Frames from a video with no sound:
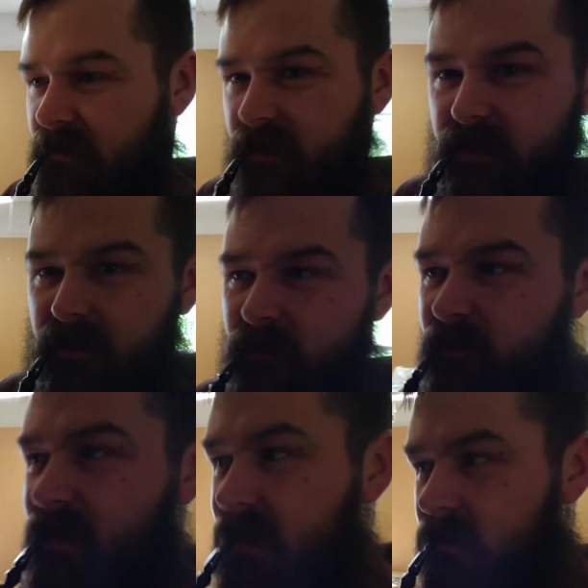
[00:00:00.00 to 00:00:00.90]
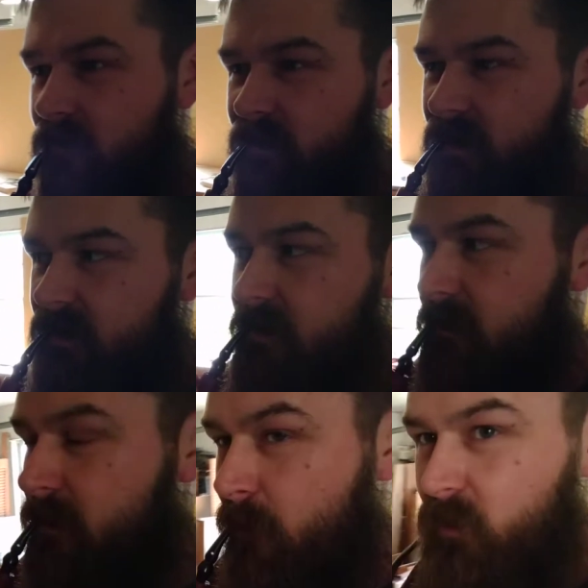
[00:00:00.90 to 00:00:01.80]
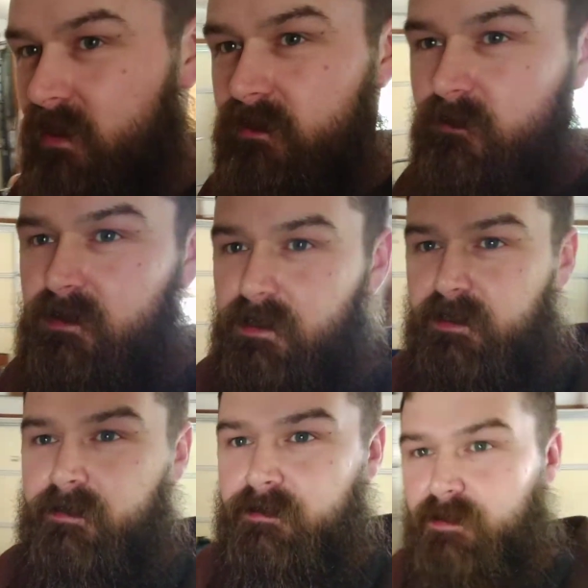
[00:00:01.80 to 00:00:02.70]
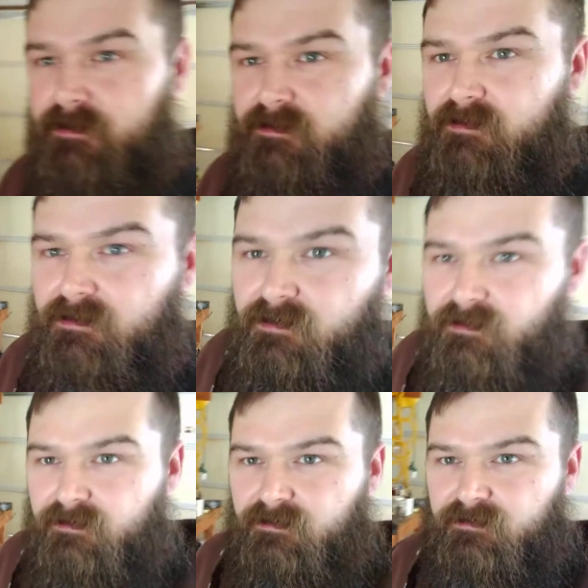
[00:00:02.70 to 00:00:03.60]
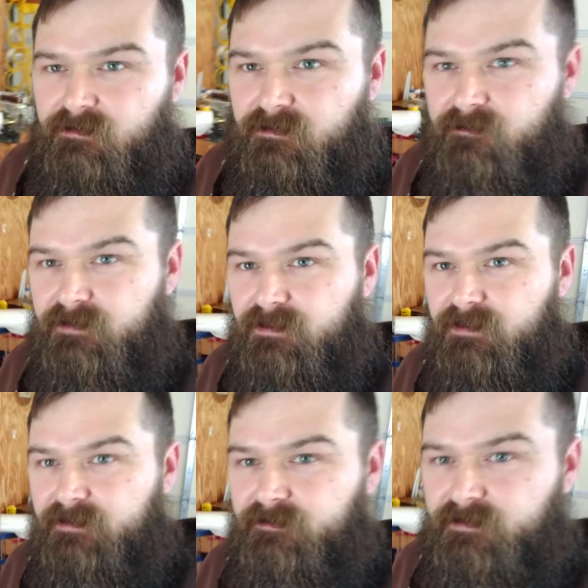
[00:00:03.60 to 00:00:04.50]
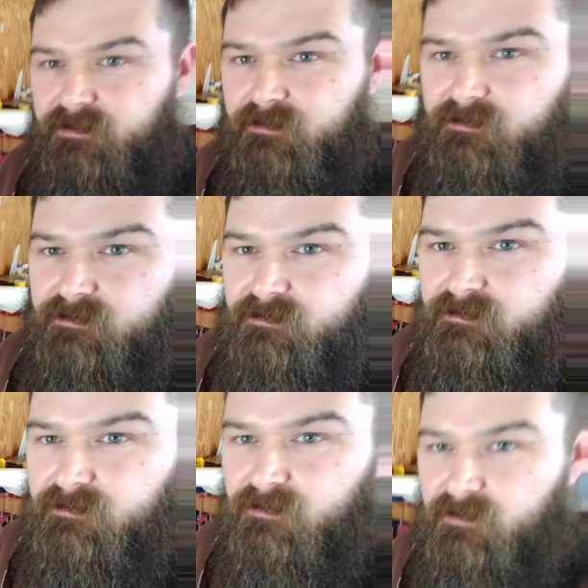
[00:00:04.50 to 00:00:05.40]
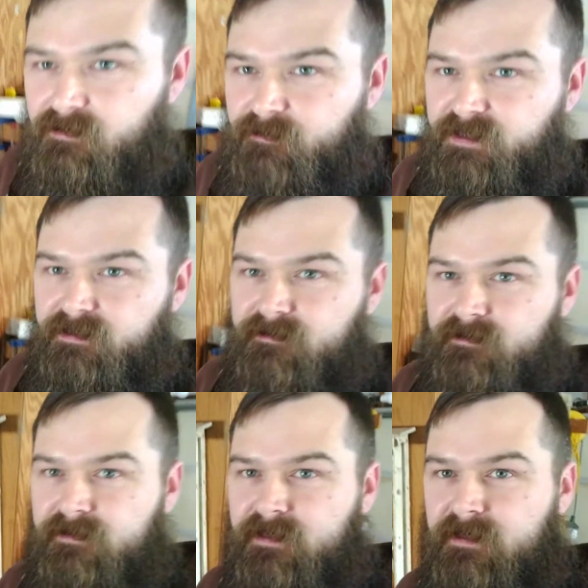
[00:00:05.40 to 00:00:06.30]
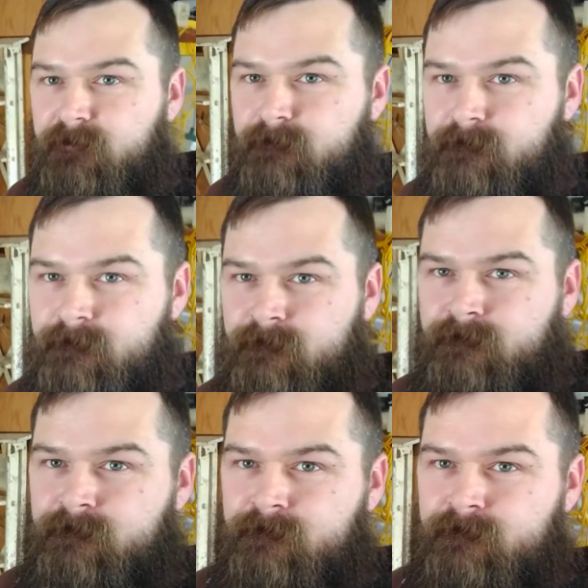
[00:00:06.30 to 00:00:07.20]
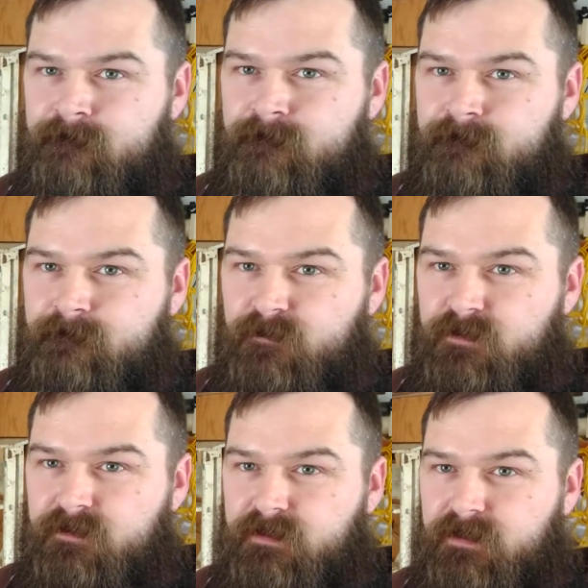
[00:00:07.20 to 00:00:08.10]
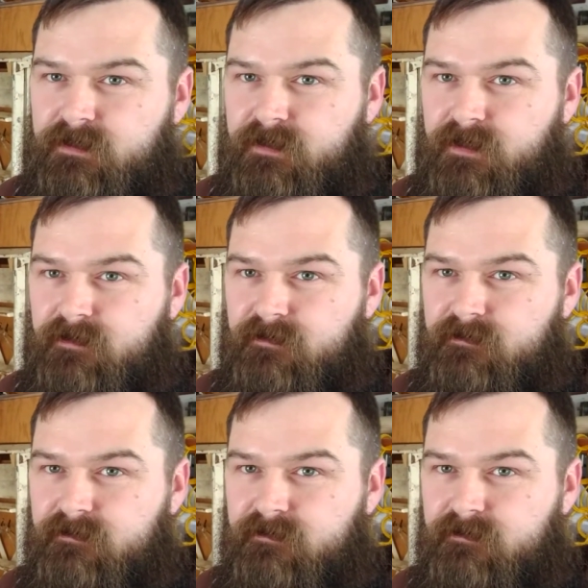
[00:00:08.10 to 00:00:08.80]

Got a couple. We like the wooden ladders. Got a wooden ladder there. Oh man, look at that. Look at that.